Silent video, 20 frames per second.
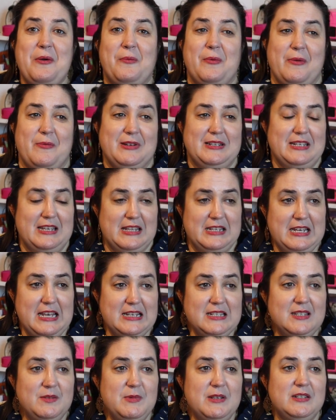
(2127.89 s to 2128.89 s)
We went to the
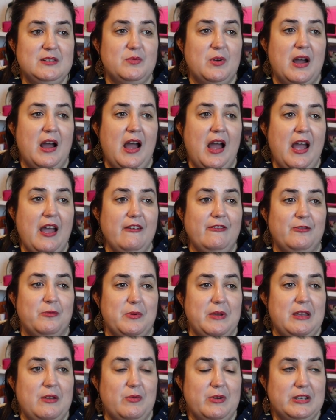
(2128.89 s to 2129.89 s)
Tinsmith's Wife,
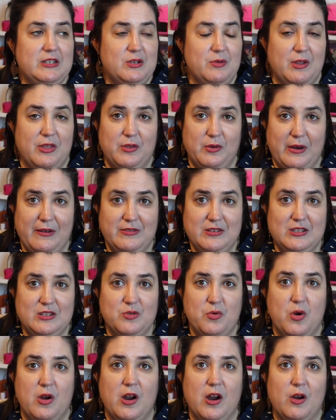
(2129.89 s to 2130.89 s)
we went to a thrift
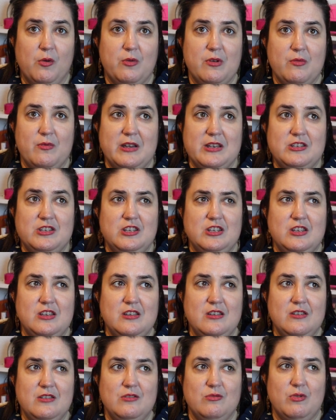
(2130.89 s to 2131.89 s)
store, we went
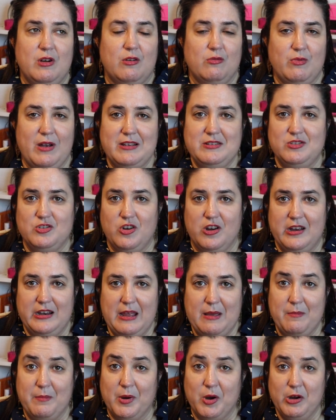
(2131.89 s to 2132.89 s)
to a restaurant
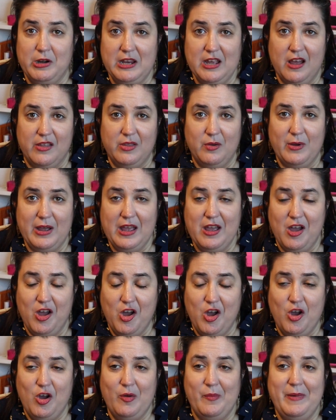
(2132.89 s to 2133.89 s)
in Bernie on the way
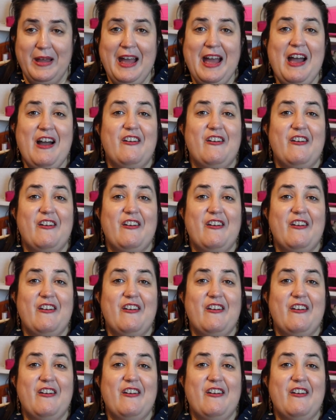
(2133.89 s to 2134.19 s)
home.